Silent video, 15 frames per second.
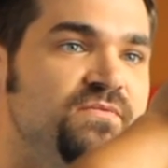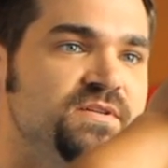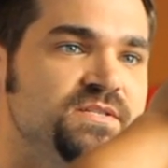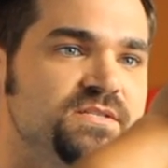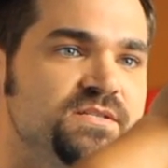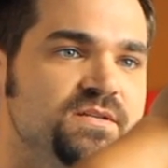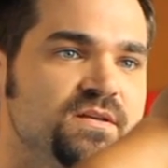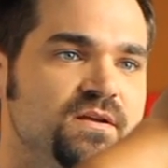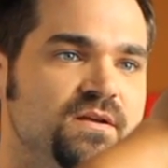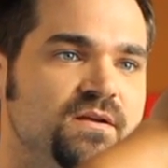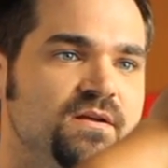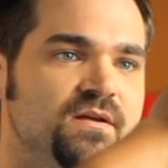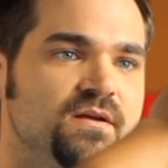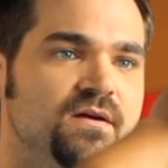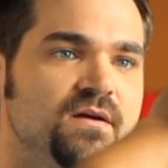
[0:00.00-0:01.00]
I'm Fine
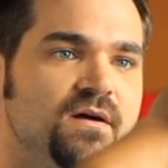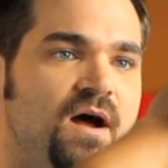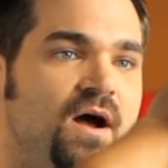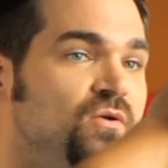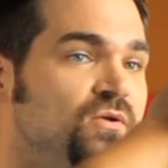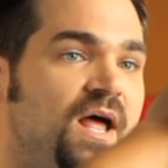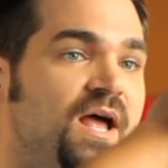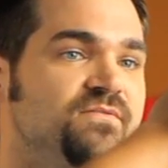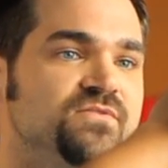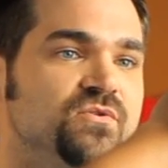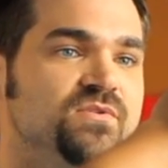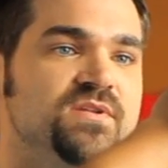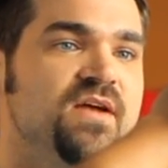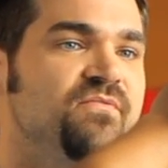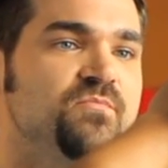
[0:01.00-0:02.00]
Things. Here we're going to be
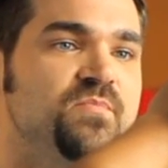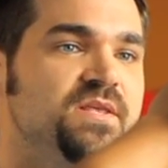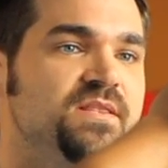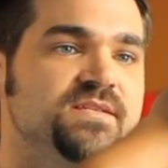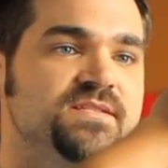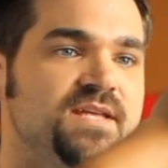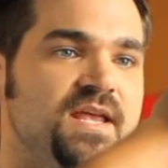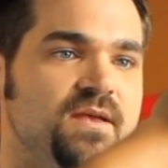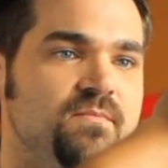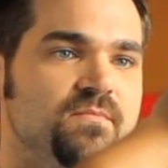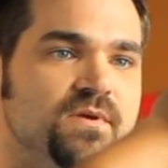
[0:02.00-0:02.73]
doing Grant's